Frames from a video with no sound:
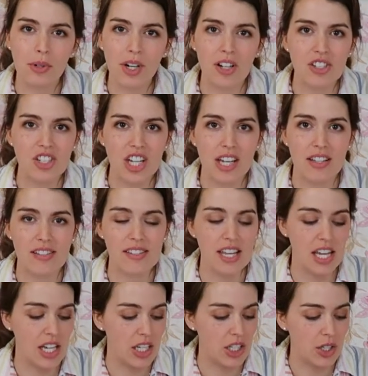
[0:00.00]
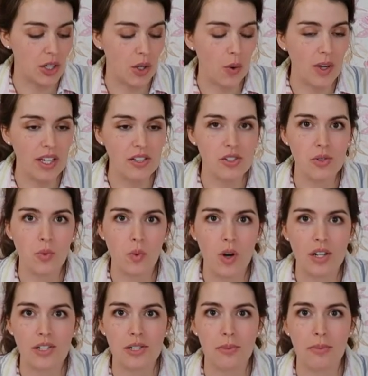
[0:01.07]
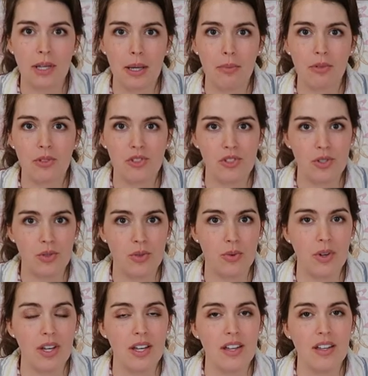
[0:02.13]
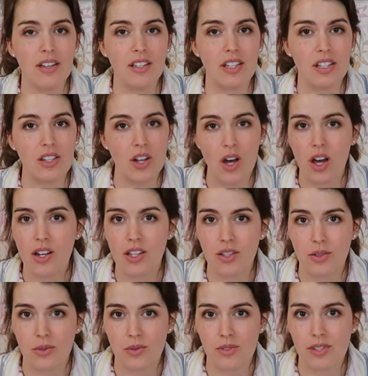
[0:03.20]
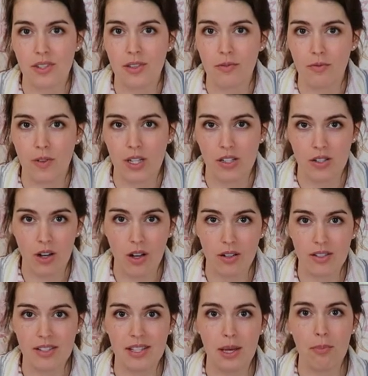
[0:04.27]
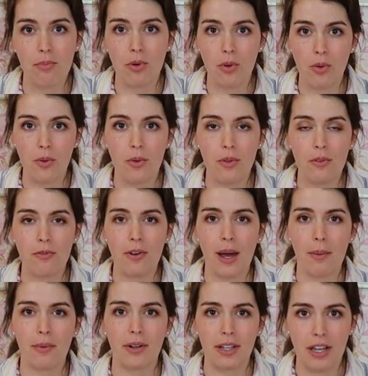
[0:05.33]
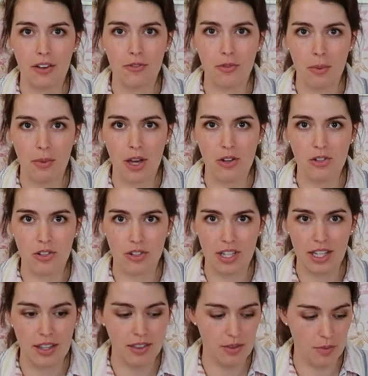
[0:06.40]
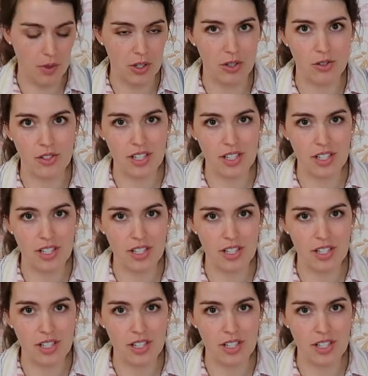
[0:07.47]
projects, you're going to want to be able to not use the feed dogs that pull the fabric from underneath when you're